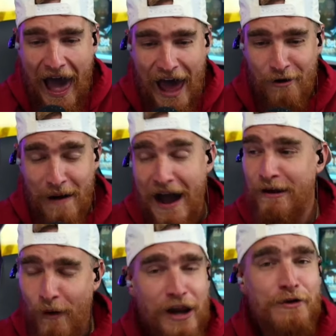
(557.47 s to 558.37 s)
I don't mind
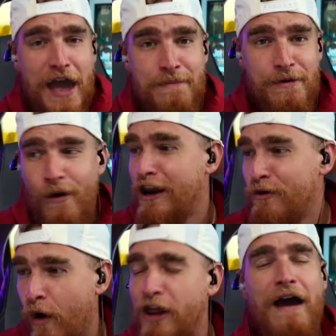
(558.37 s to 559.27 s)
it. Why do you hate me? Why
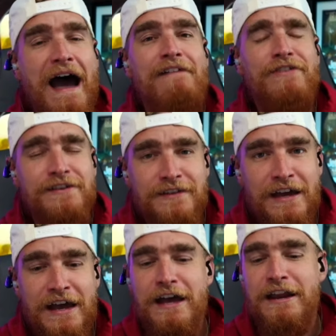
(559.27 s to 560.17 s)
do you have this,
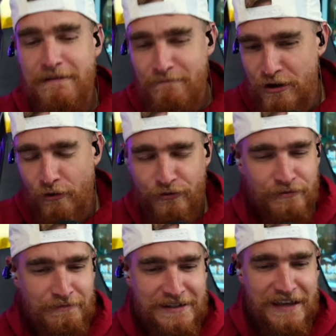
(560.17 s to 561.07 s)
you know,
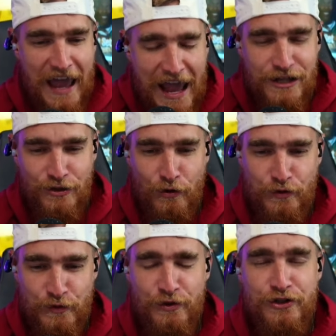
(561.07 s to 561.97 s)
this hate
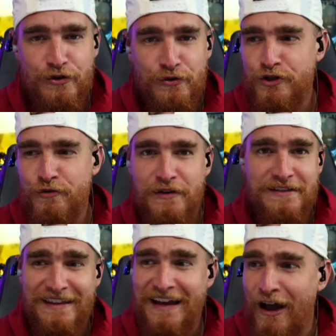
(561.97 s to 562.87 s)
towards me? What's your
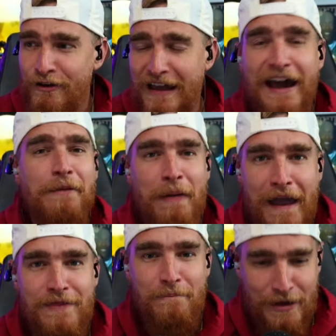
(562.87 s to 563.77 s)
reason? And the guy goes, I got to
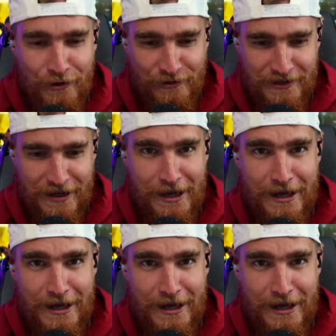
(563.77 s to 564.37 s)
pay the bills.